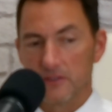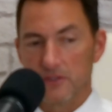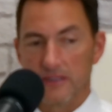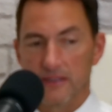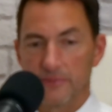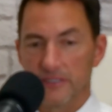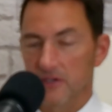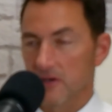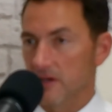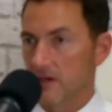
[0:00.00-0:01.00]
usually they'll be
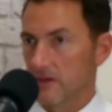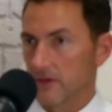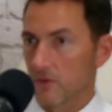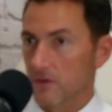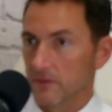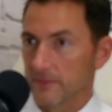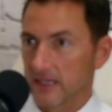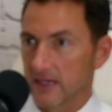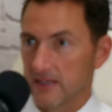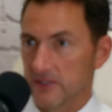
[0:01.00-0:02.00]
started on oral
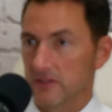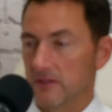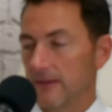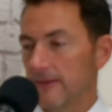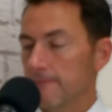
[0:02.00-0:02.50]
medication,